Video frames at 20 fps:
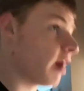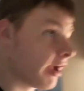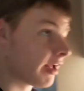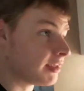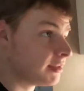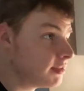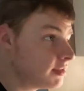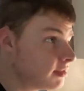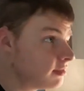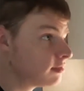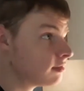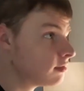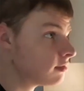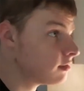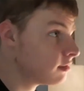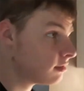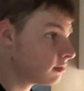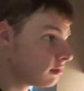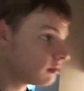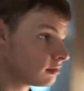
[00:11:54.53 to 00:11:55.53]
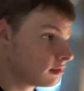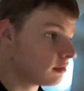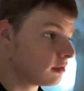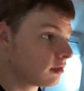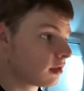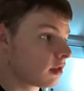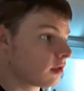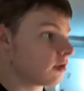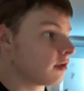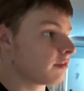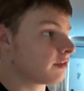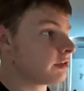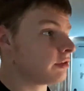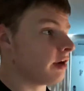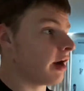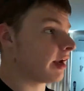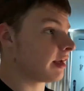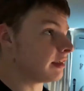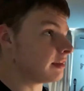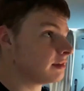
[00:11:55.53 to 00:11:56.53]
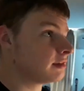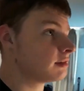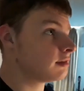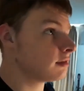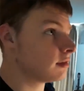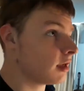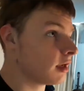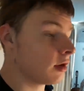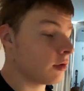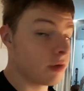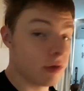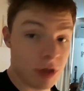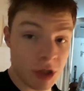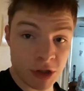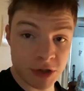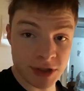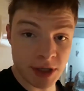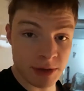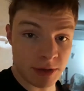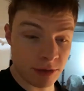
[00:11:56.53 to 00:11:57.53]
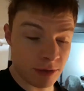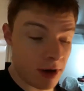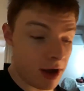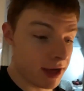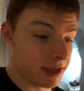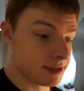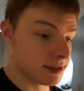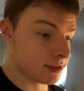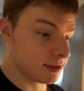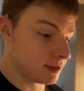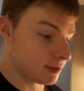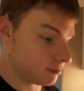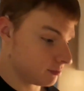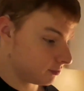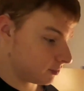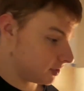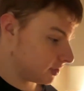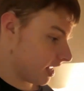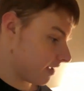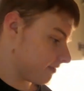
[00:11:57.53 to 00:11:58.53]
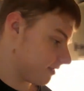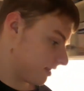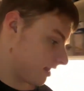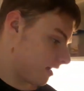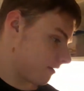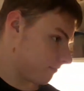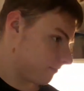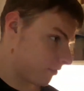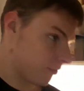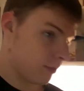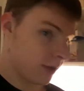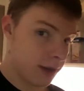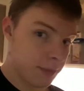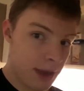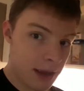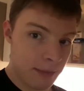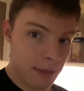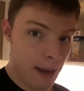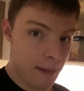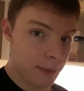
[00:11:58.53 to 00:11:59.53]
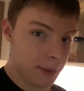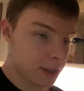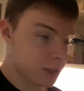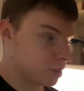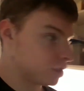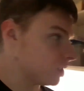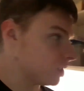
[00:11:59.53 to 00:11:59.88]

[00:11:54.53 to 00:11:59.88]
crackers. Could have crackers. I don't want to use up the rice because I'm saving that for when I make paprika